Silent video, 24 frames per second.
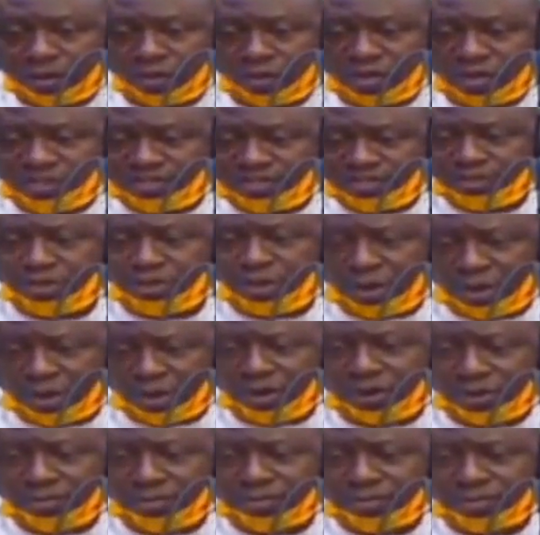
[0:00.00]
with
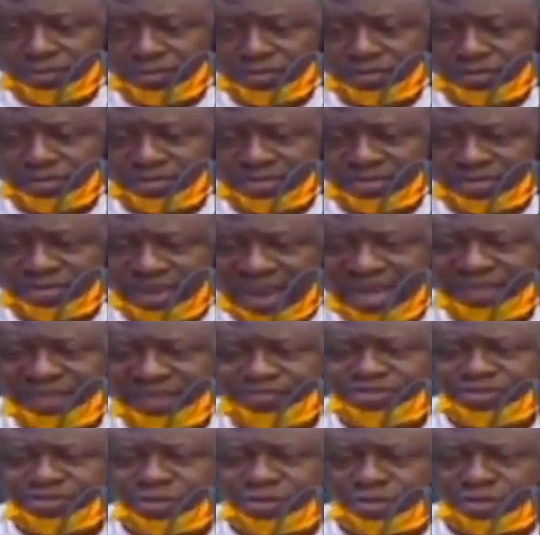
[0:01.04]
your
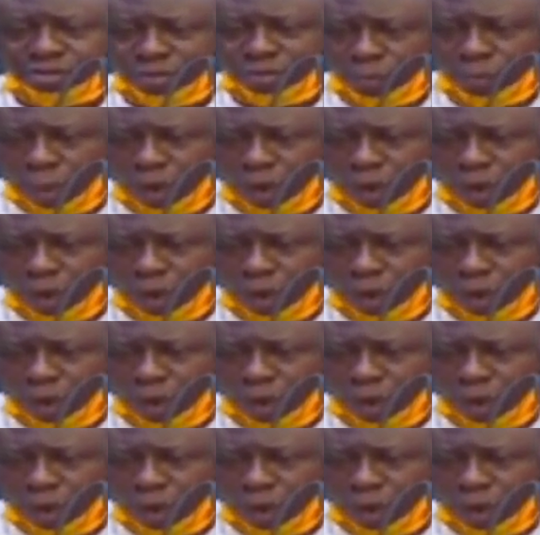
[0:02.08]
drive stroke